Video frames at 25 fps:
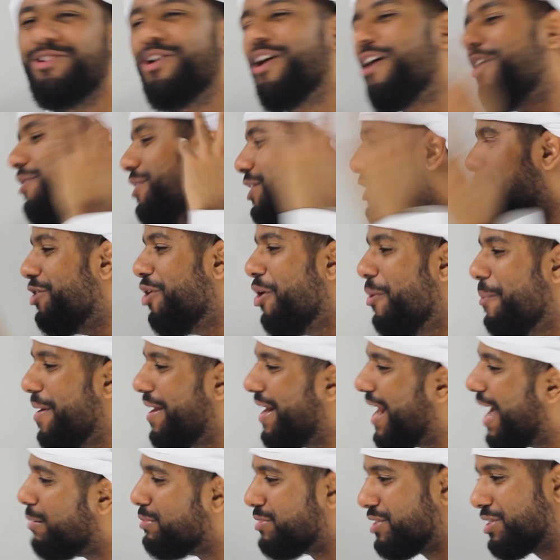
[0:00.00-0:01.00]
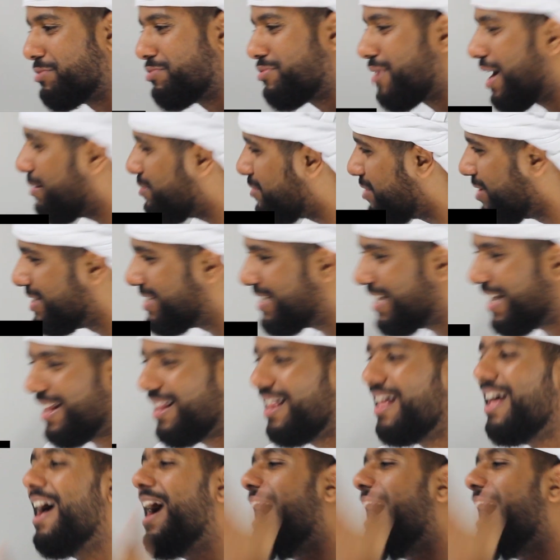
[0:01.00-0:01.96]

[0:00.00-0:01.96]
You already know, man, I'm subscribed to the channel.